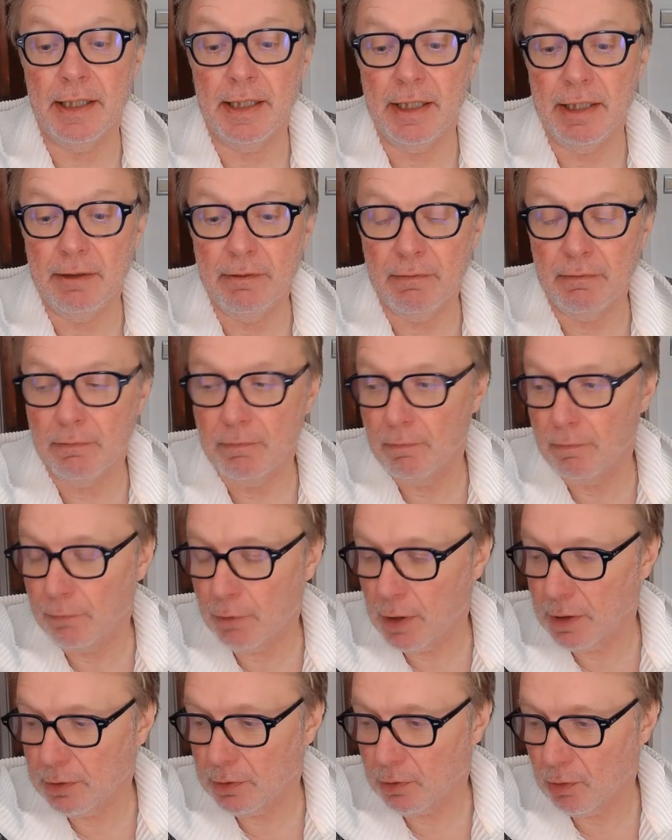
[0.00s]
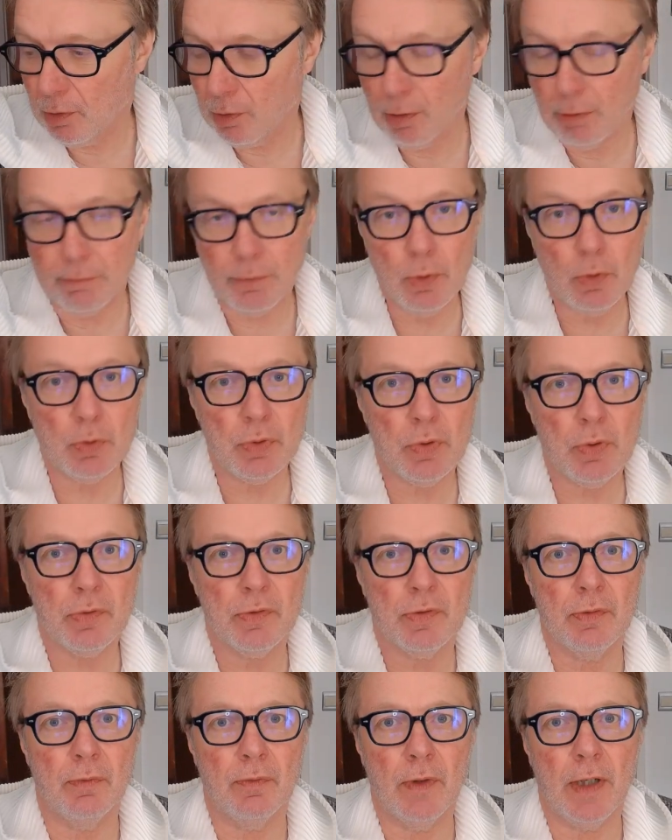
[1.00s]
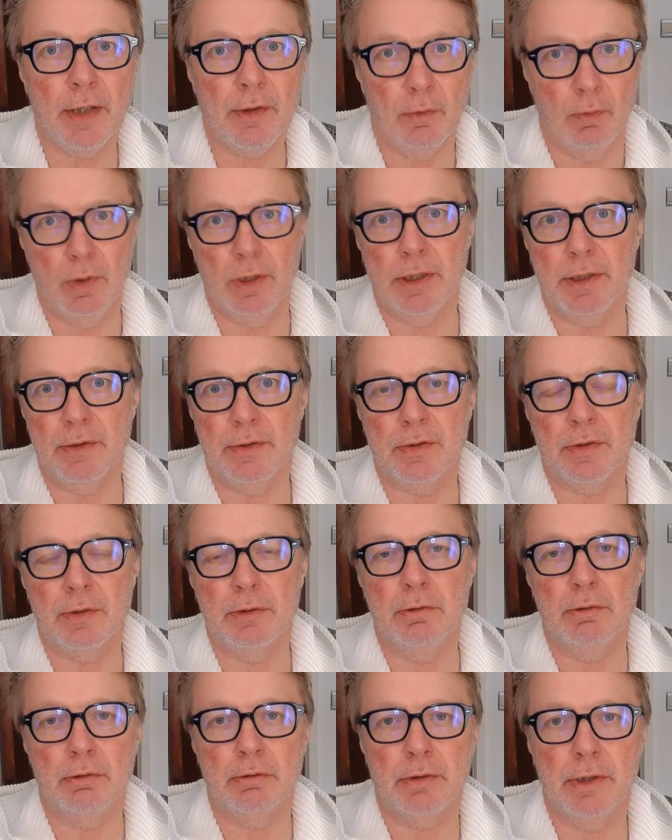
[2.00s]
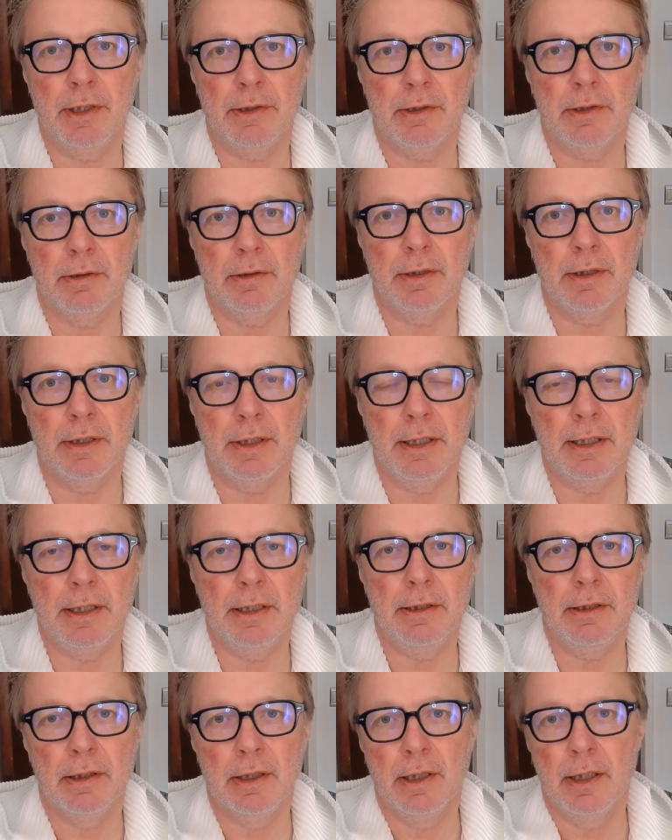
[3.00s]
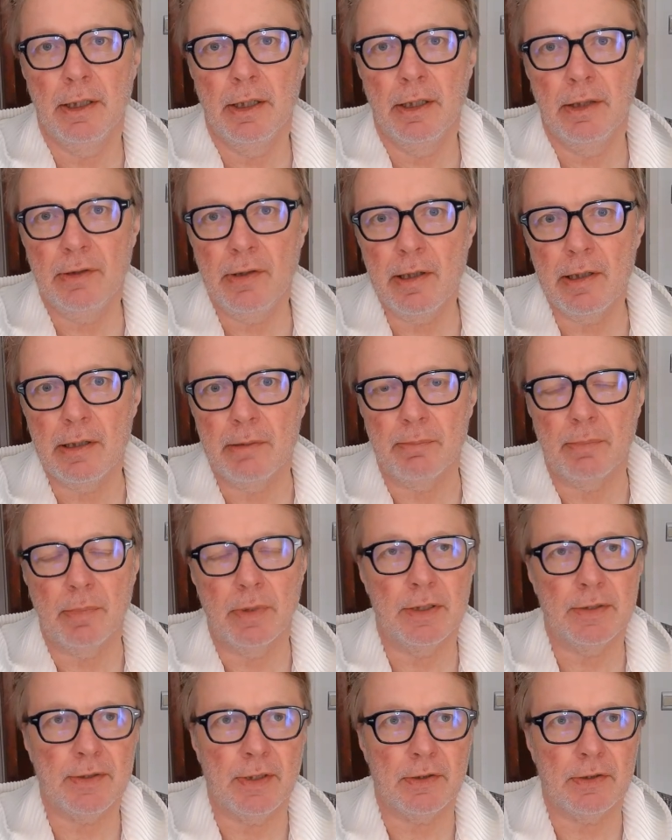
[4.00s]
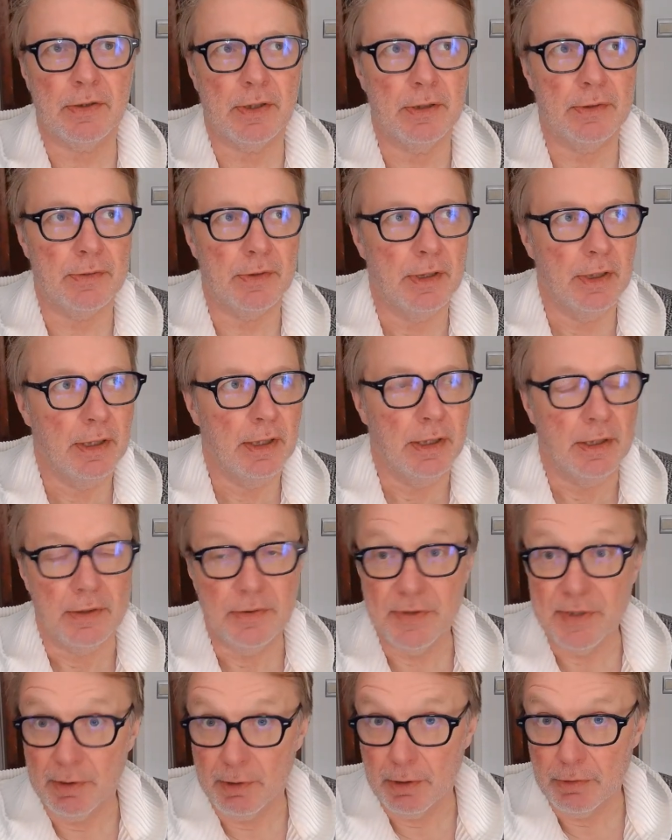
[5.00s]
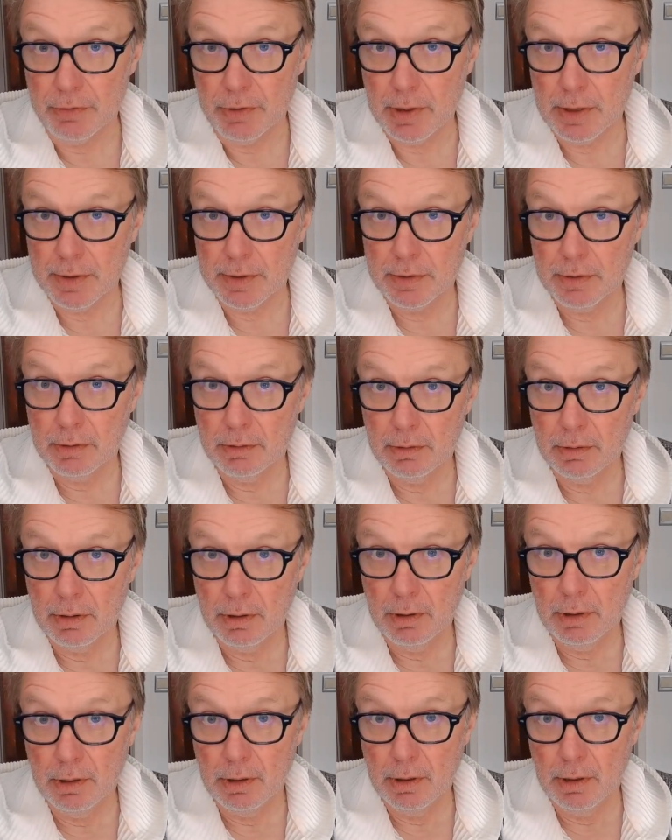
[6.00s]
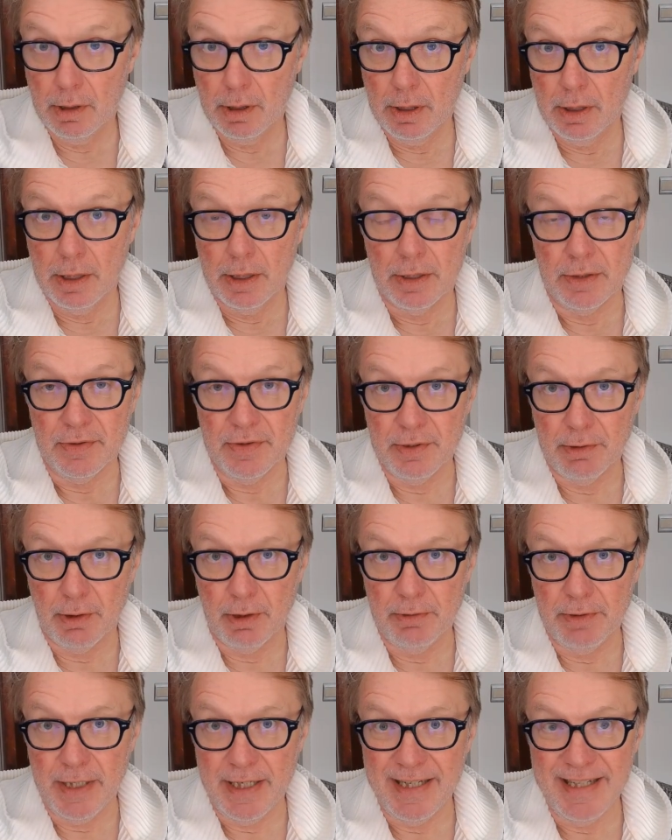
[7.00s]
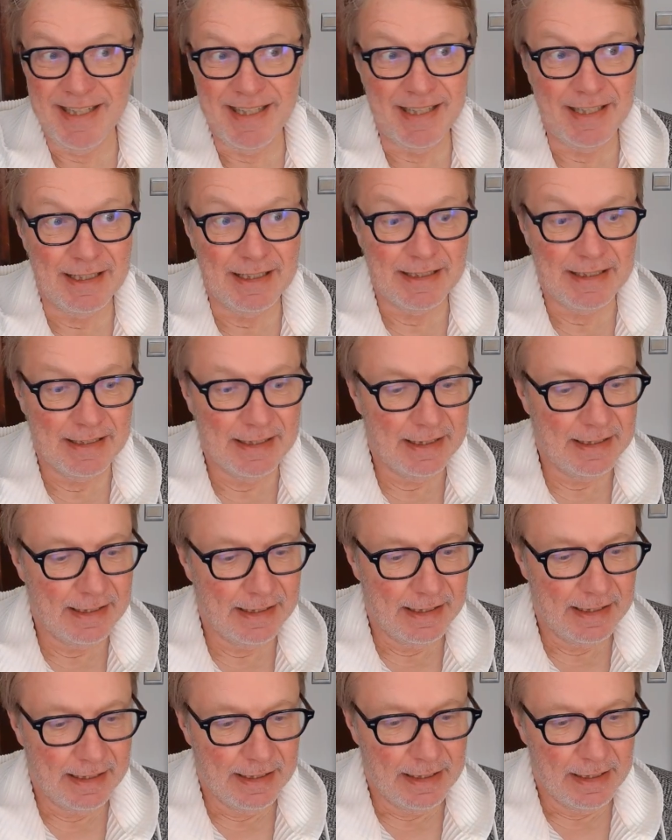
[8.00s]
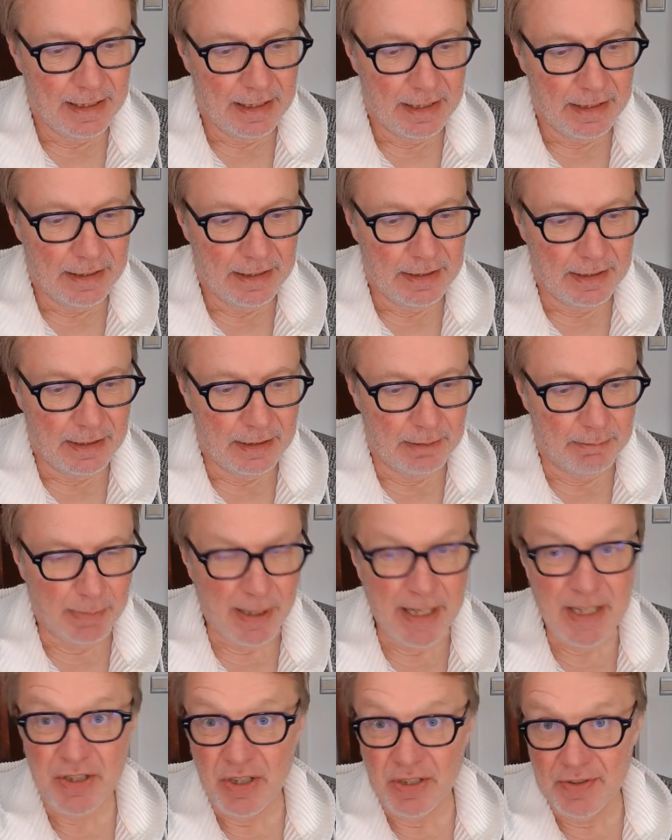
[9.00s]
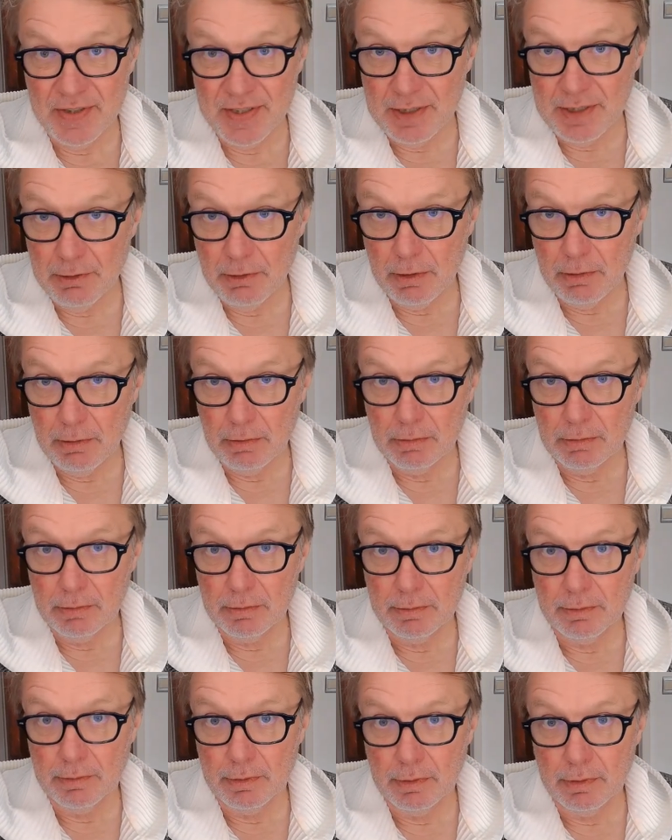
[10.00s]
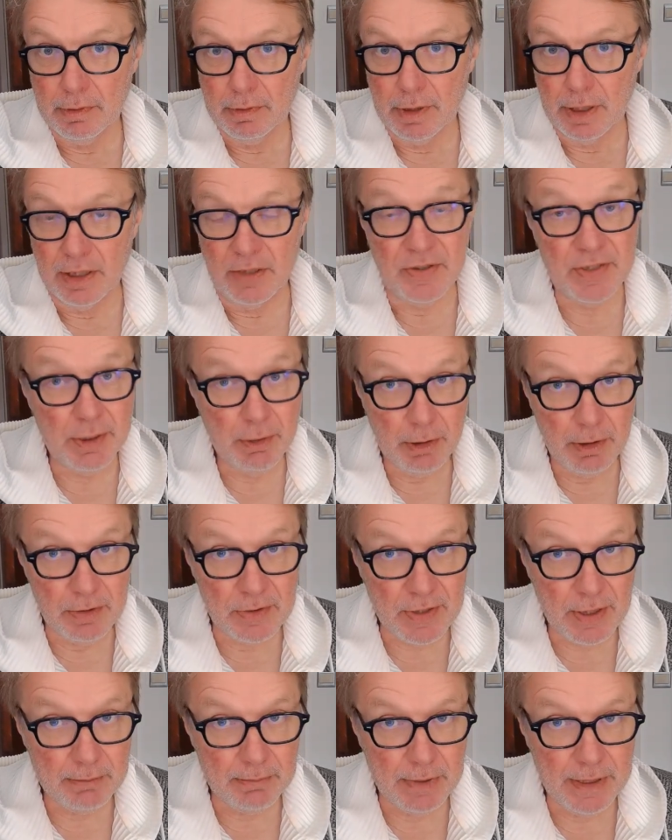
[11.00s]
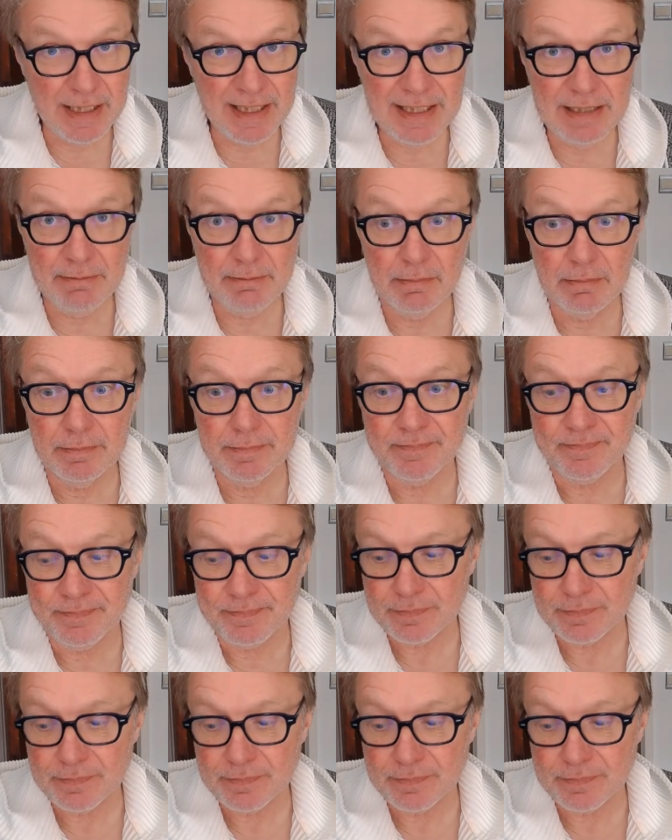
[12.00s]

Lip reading: in front of all sorts of other words to create a term, such as zero trust, 0 day, patient zero, a zero-sum game,